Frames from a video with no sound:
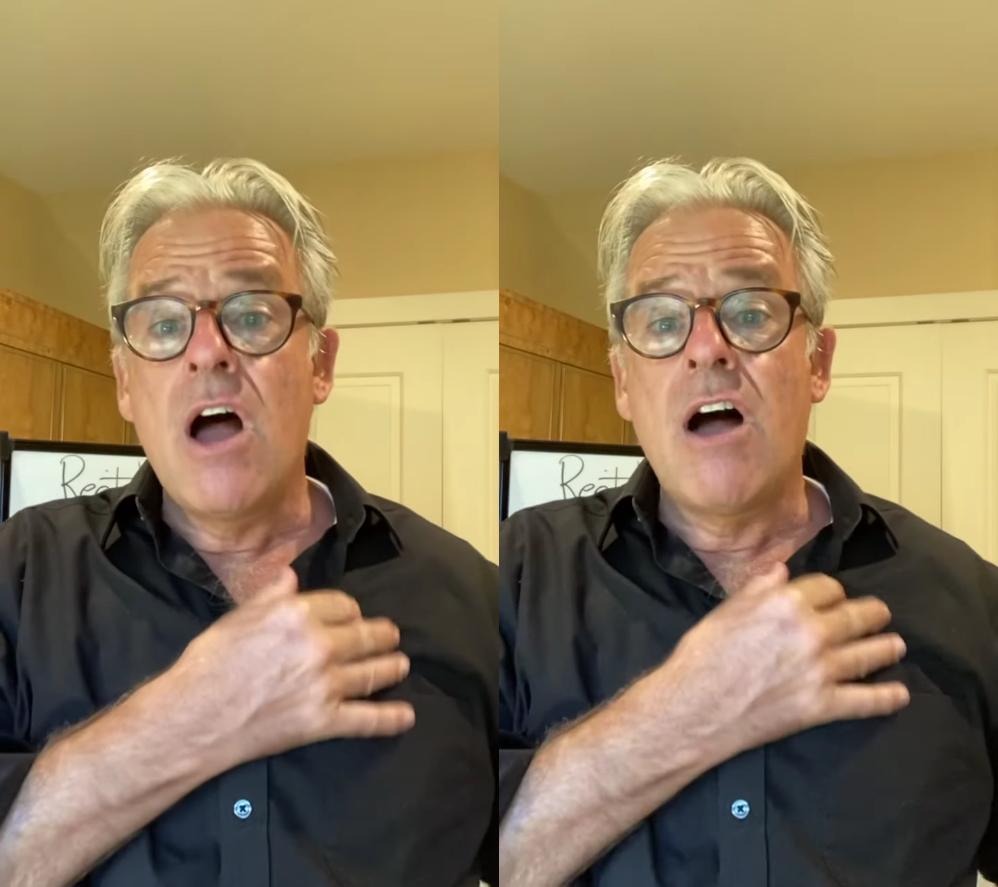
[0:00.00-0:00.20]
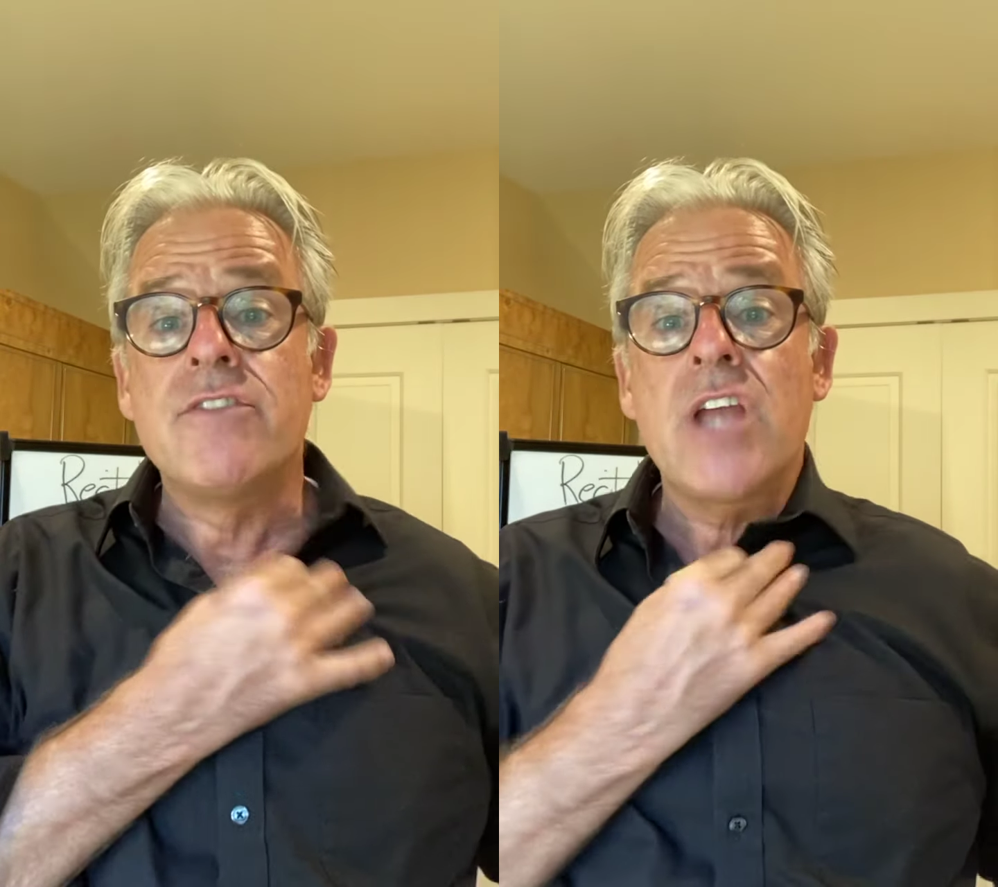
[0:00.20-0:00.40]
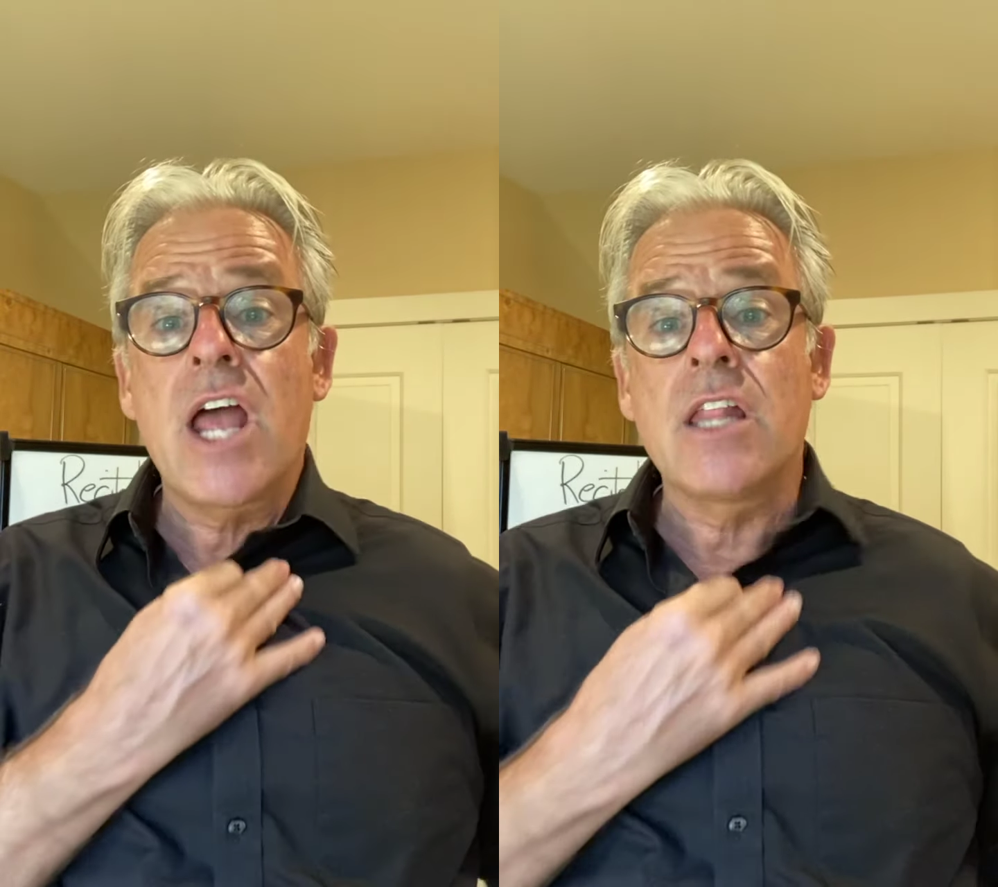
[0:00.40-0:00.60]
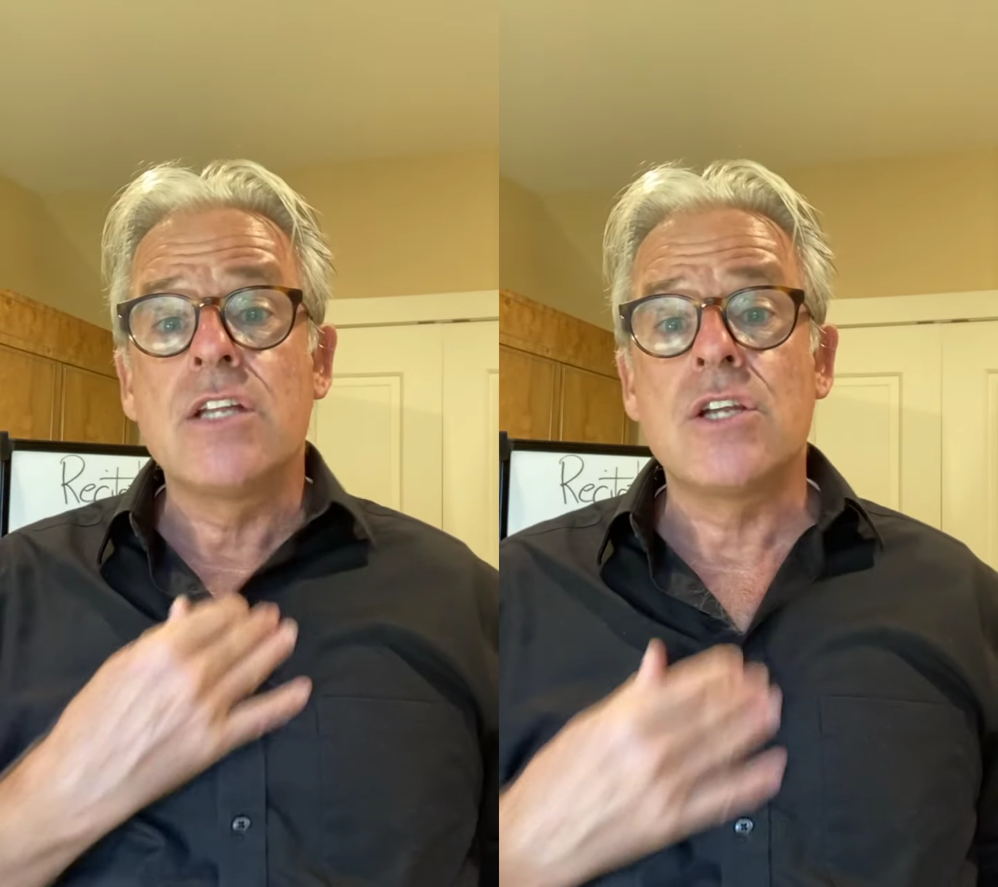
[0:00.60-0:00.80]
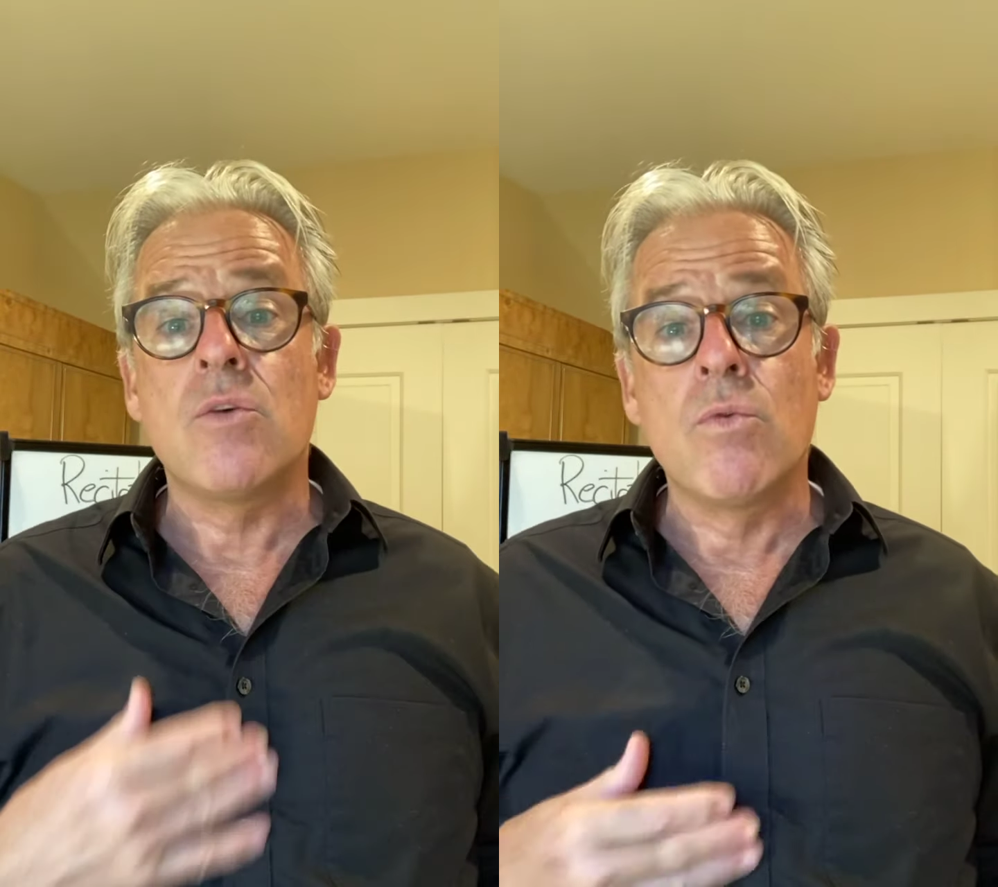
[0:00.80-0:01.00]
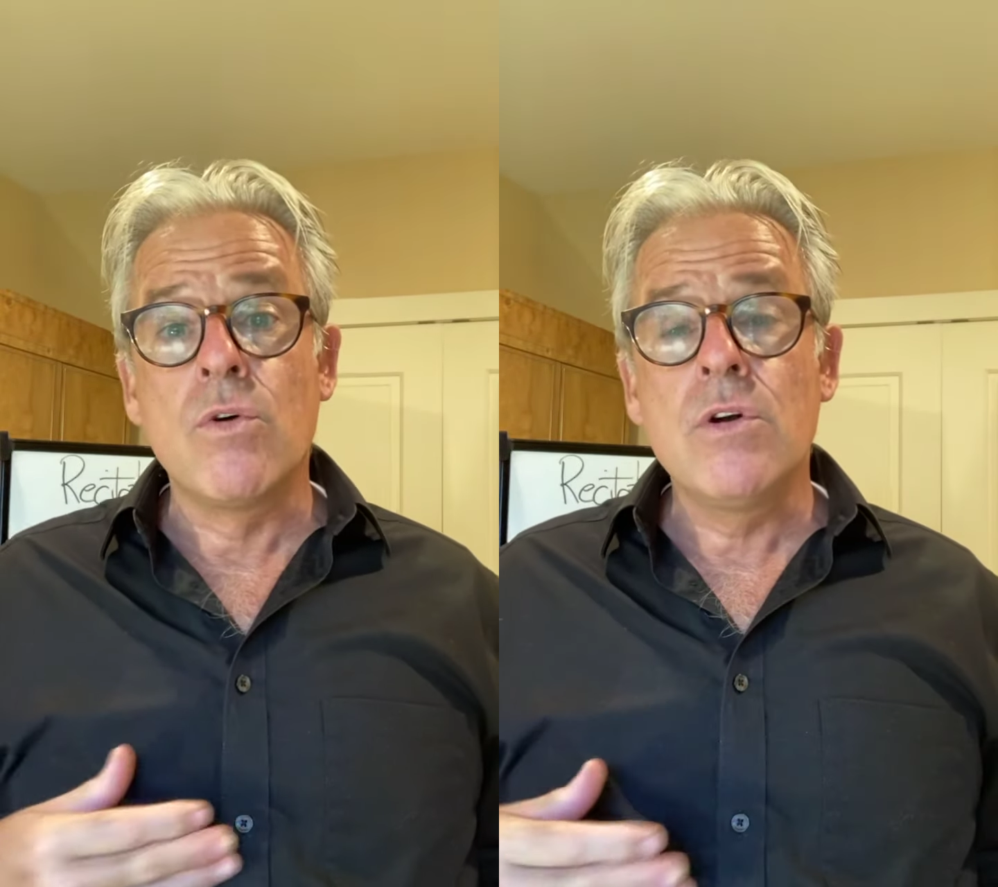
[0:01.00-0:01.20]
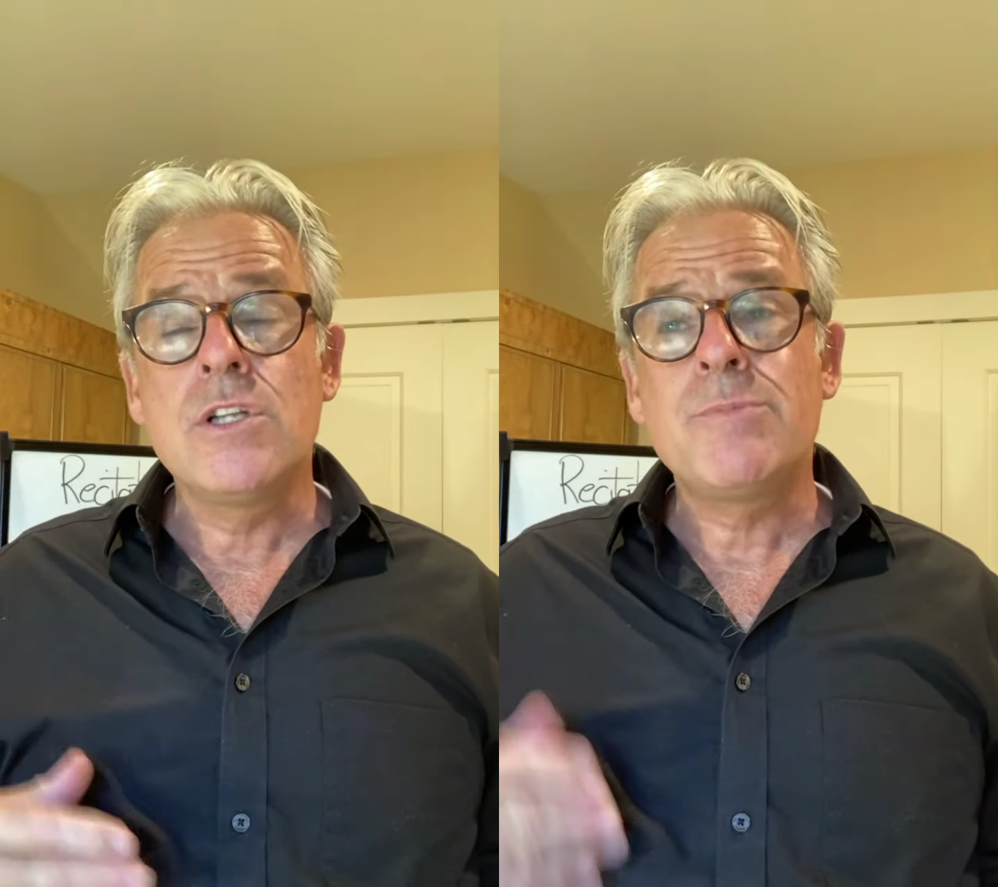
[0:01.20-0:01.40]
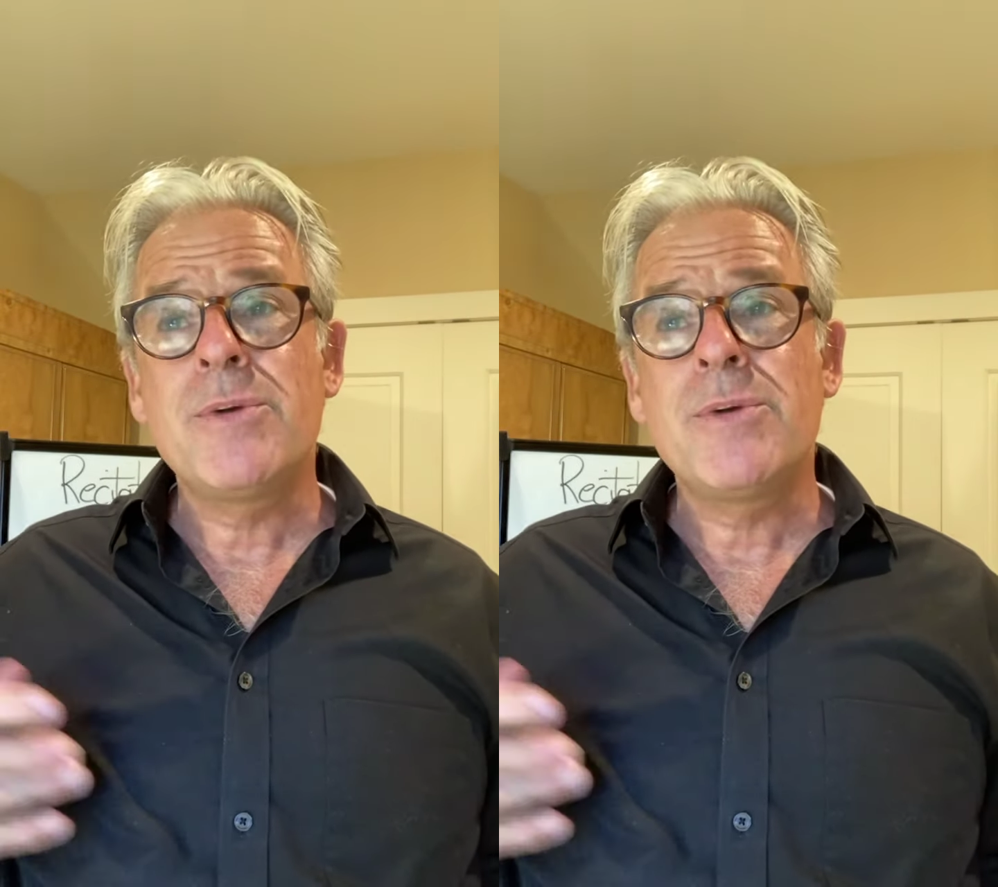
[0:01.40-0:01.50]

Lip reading: of challenging words,